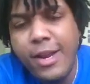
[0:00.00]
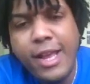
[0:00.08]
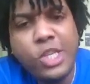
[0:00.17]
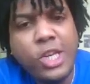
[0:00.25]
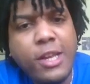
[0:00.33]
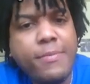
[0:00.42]

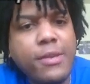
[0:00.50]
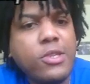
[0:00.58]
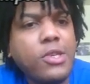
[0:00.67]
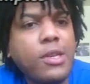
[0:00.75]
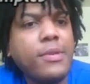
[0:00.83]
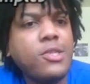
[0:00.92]
that
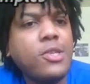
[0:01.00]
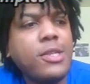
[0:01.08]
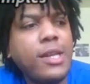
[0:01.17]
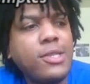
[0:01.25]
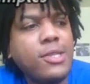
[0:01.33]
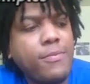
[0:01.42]
championship. It's just
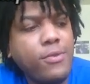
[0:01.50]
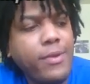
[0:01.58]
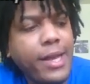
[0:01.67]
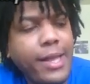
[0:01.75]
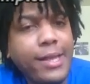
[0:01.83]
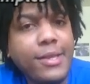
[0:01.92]
that simple.
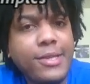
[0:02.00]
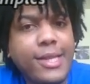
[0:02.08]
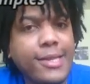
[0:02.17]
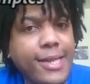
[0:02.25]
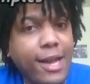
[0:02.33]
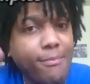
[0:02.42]
At least
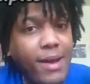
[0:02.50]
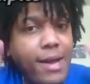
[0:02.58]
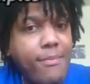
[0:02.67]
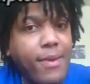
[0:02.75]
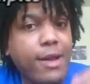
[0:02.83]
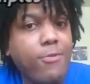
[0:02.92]
that's how my
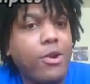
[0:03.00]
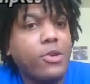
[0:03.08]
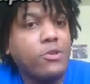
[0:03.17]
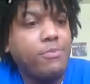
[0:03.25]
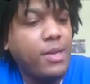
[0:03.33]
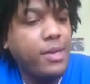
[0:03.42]
mind
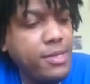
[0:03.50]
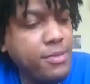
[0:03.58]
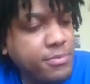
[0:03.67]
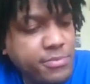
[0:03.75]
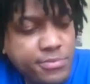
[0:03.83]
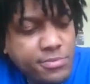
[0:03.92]
works.
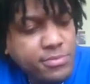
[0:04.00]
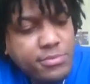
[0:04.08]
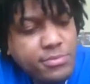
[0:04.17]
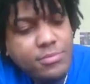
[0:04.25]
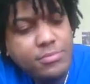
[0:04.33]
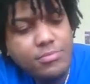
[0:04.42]

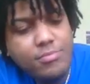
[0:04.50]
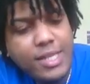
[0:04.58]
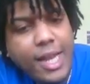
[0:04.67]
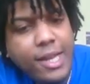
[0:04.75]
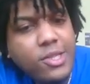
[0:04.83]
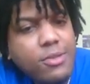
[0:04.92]
But
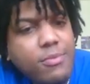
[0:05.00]
that's